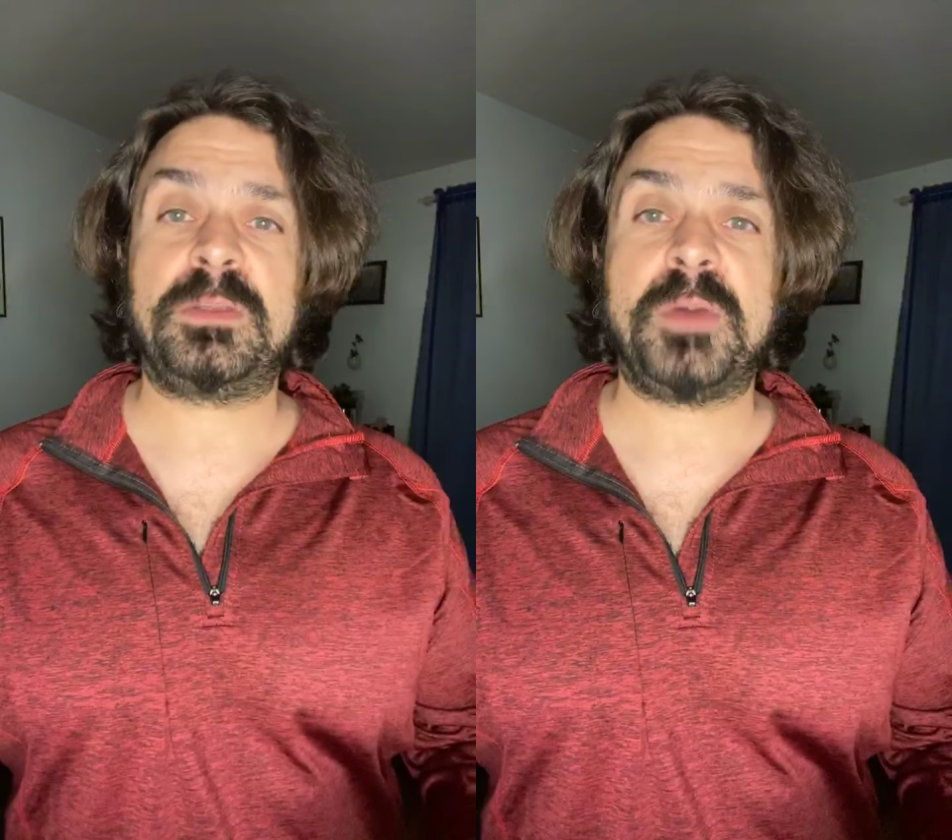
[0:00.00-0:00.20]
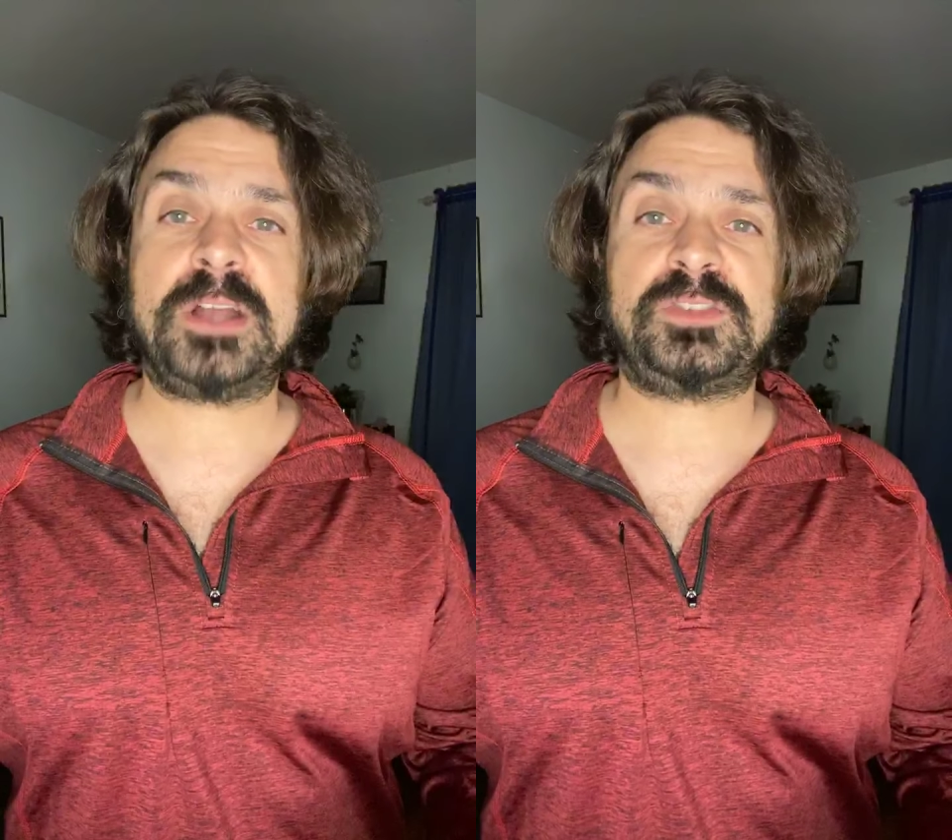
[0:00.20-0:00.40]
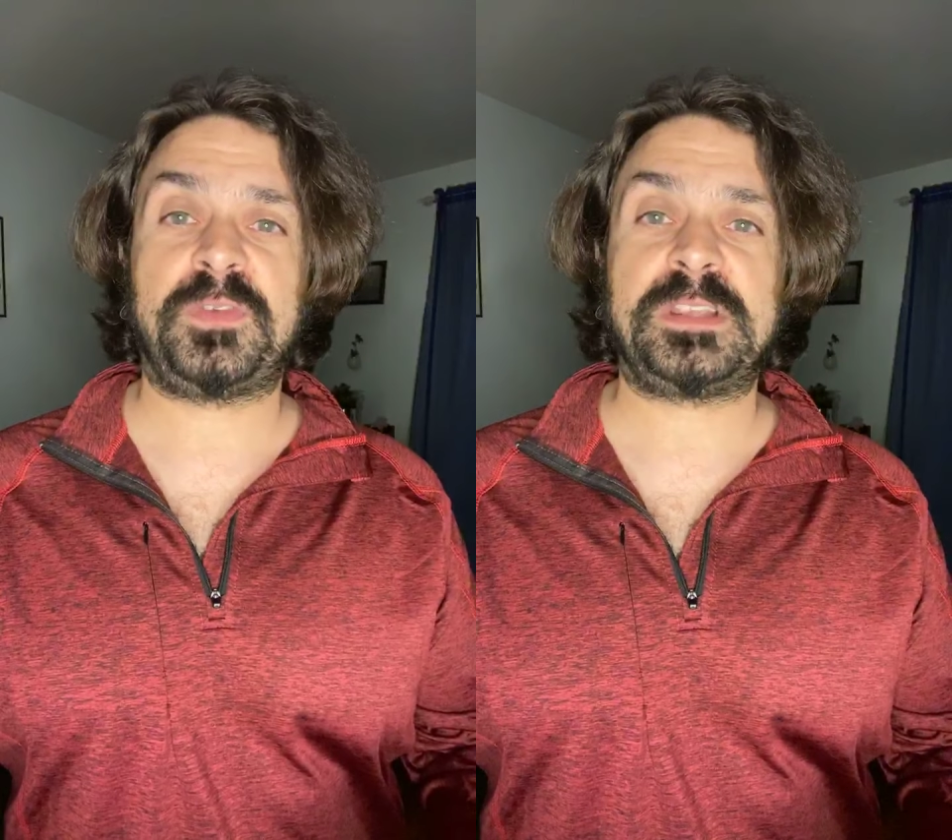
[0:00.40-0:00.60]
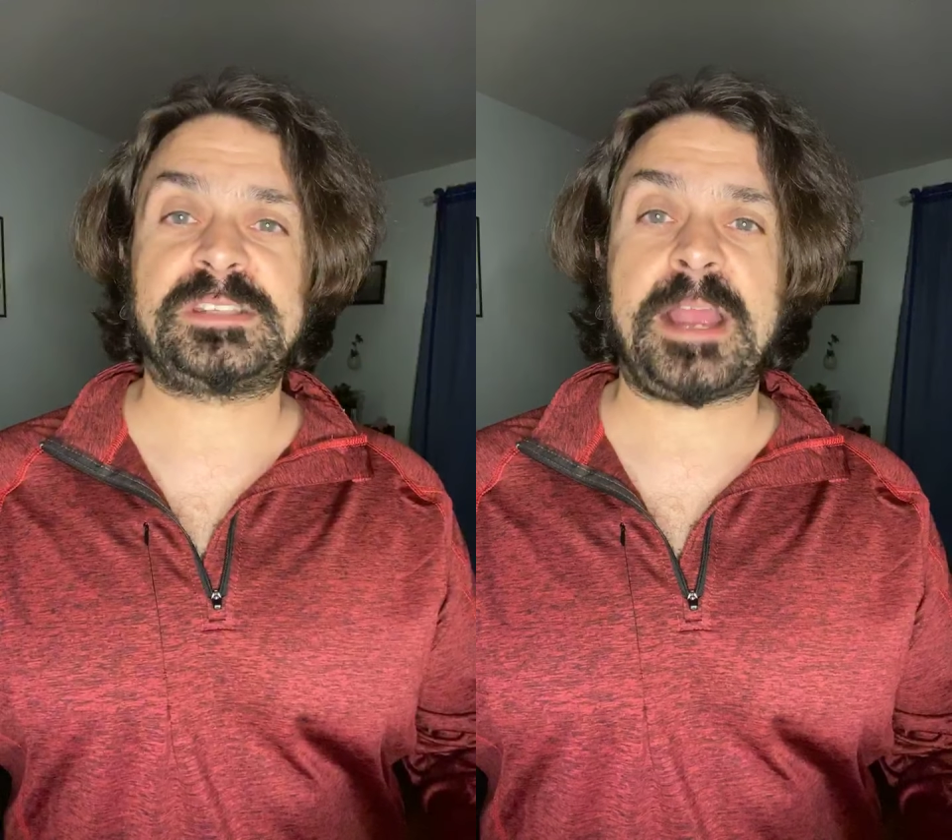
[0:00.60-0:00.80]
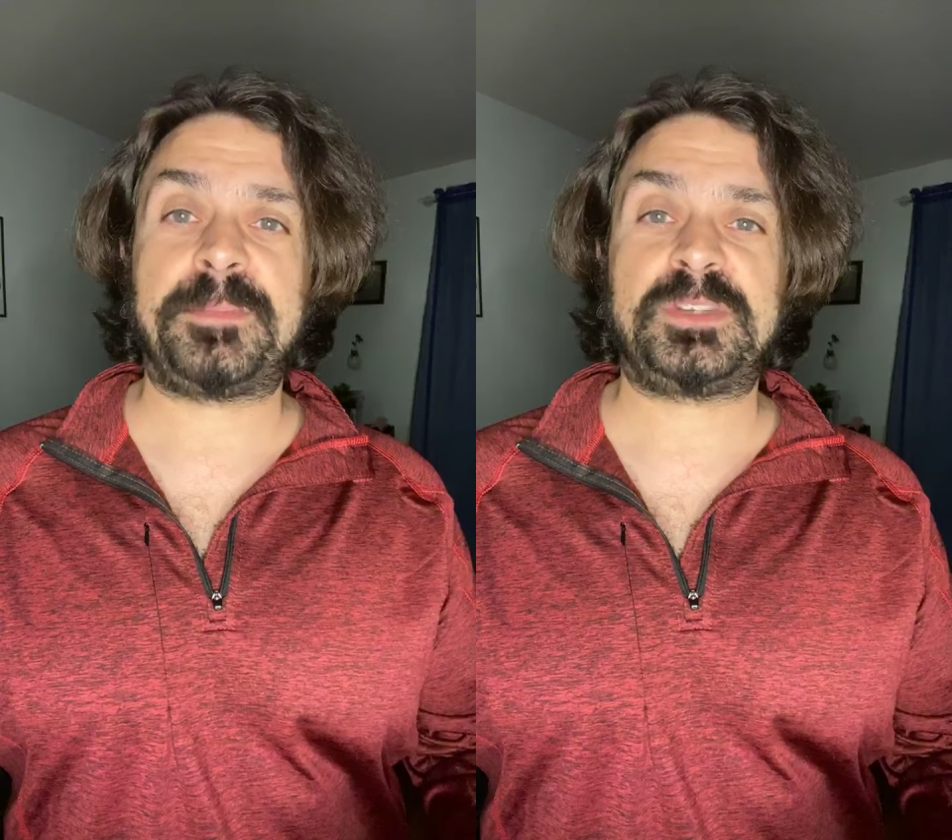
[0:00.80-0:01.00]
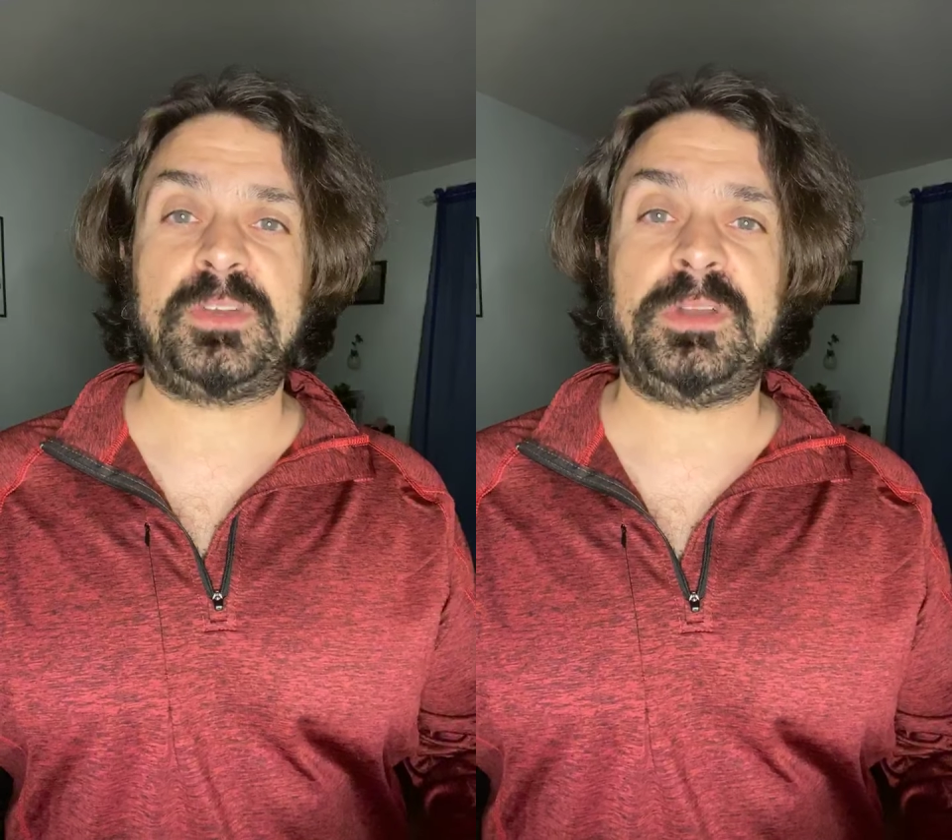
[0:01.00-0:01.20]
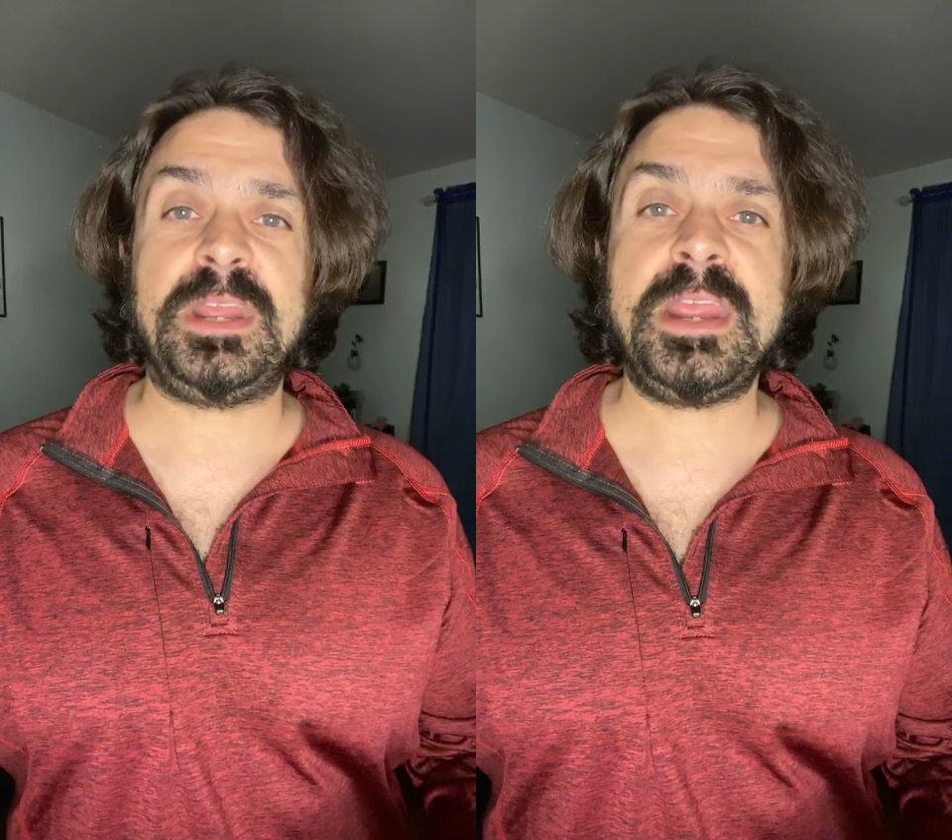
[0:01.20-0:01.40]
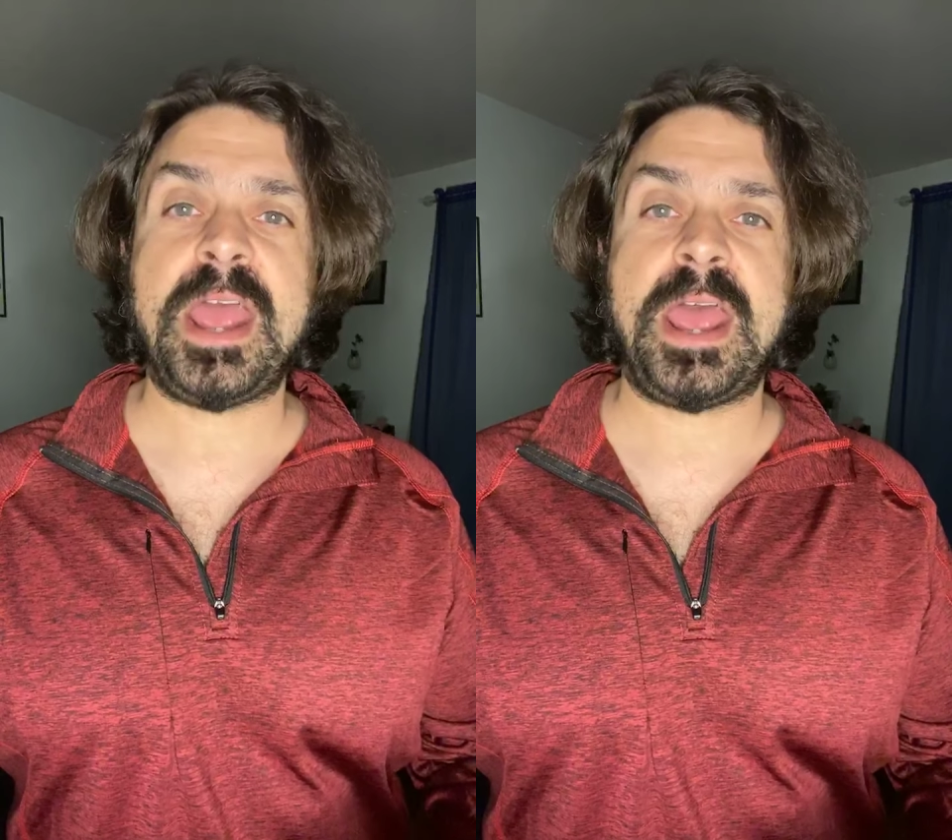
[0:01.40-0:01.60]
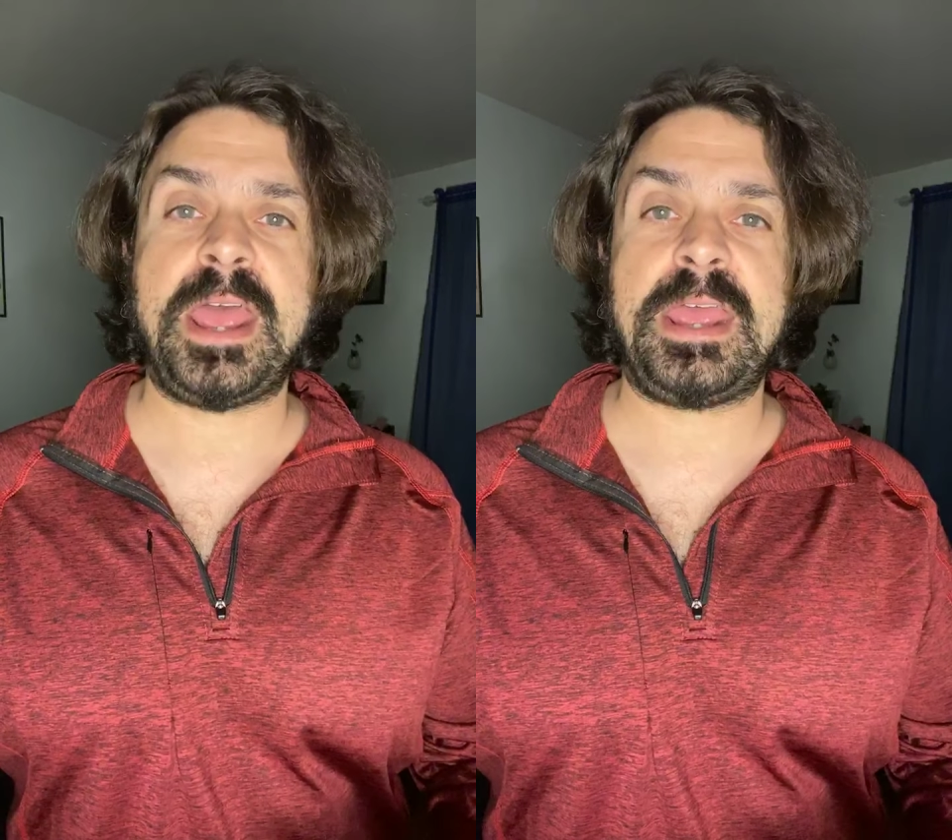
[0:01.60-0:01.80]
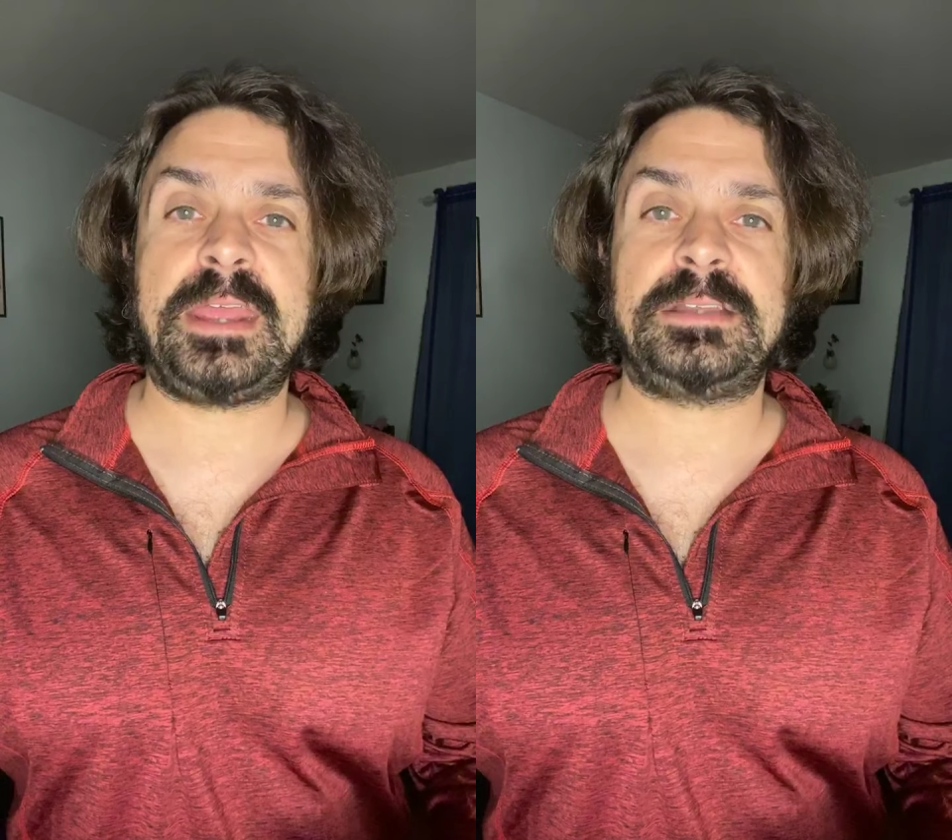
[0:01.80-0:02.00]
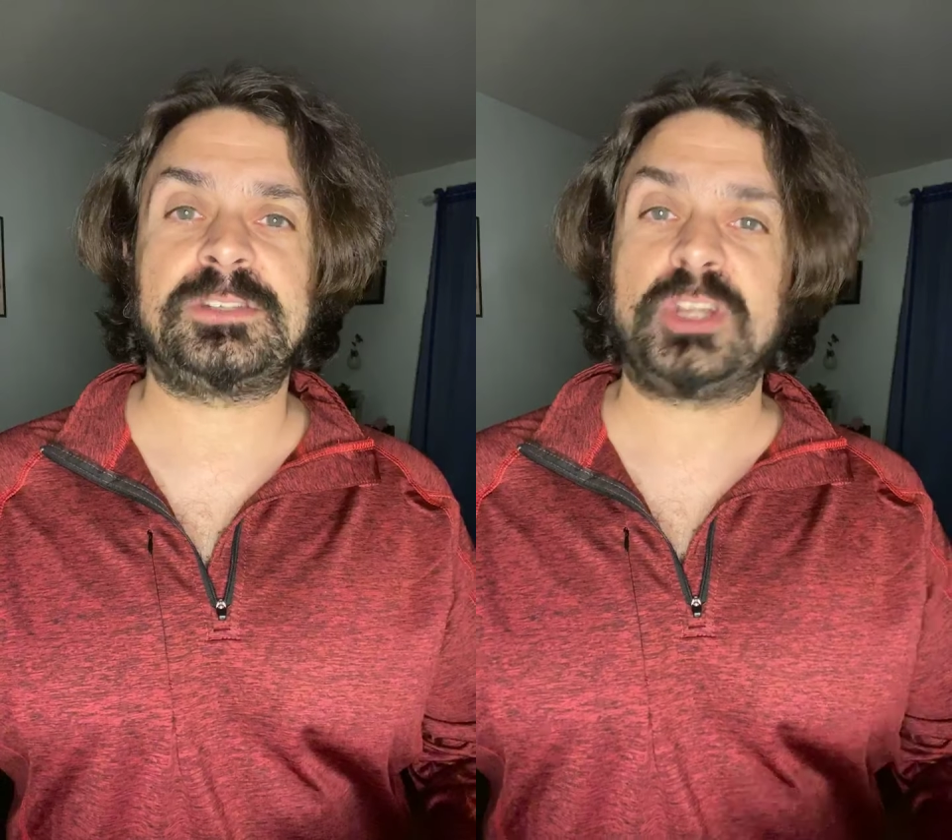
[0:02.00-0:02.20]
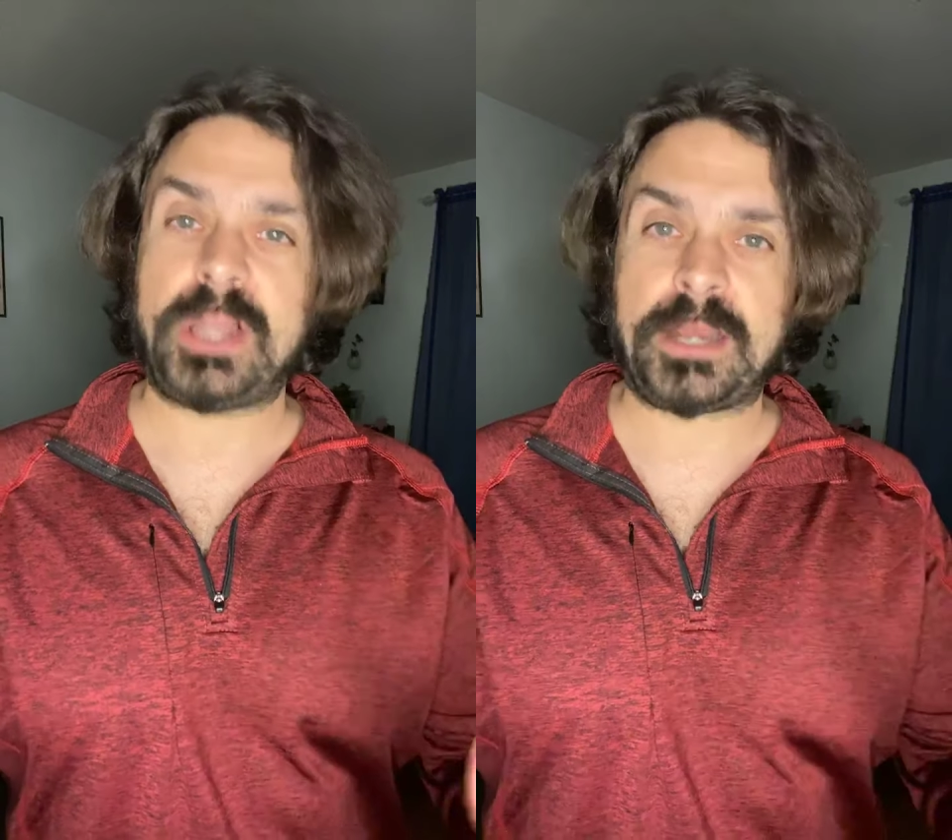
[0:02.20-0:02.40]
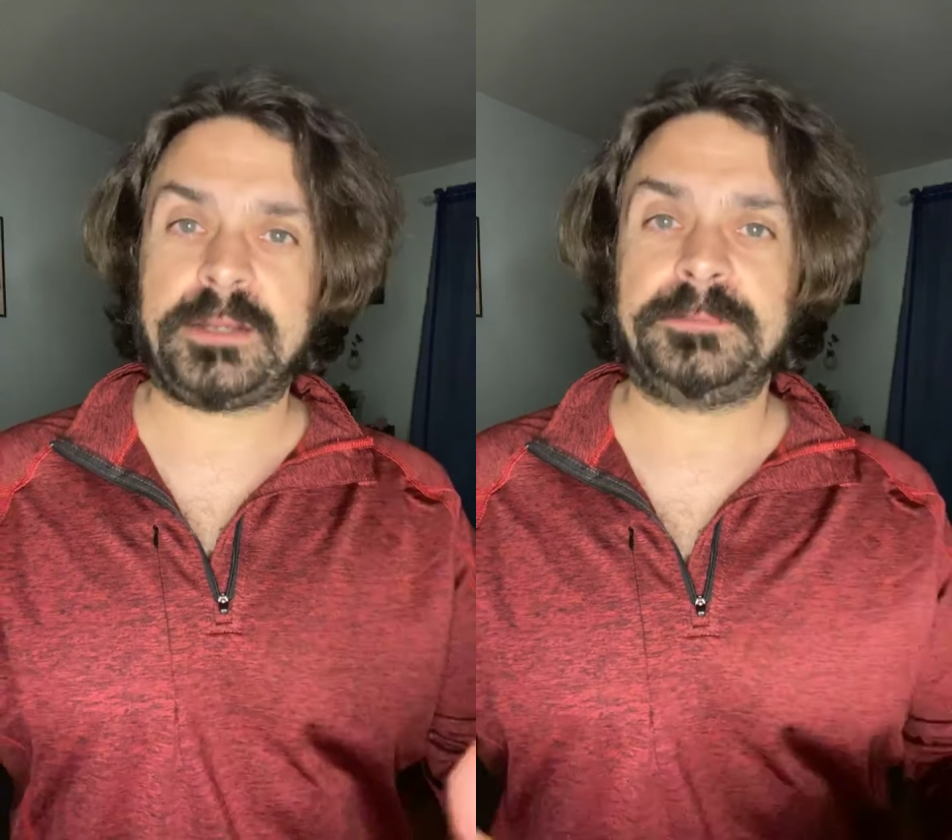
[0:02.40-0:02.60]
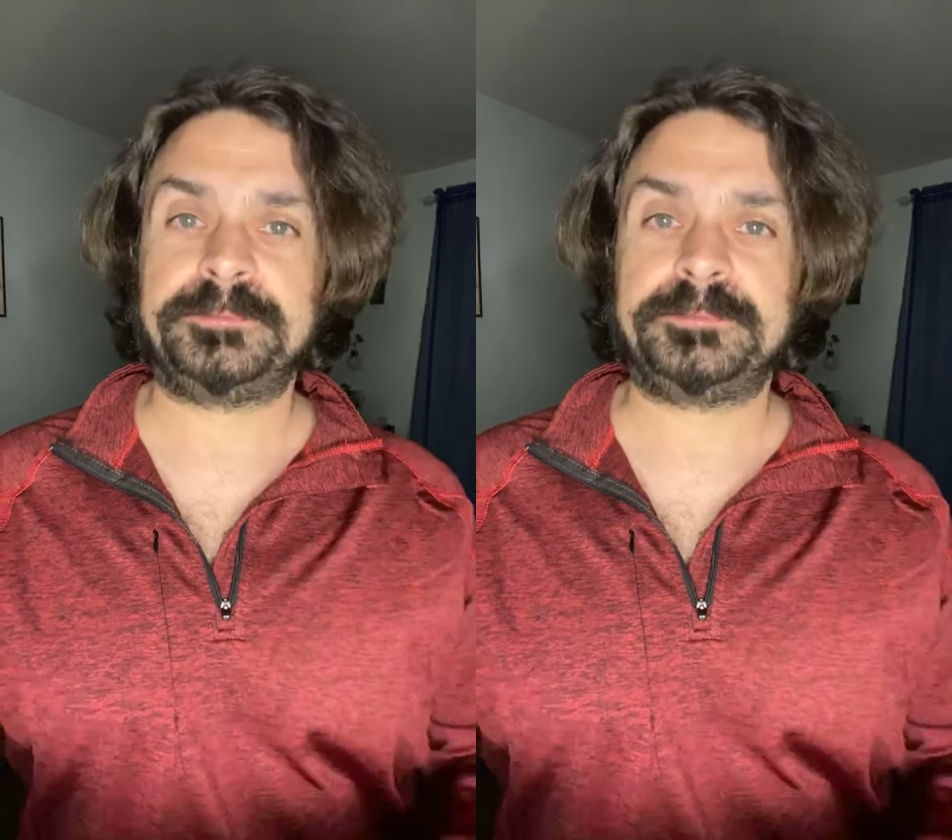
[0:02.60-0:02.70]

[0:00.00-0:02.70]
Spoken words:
much for this opportunity, and good luck.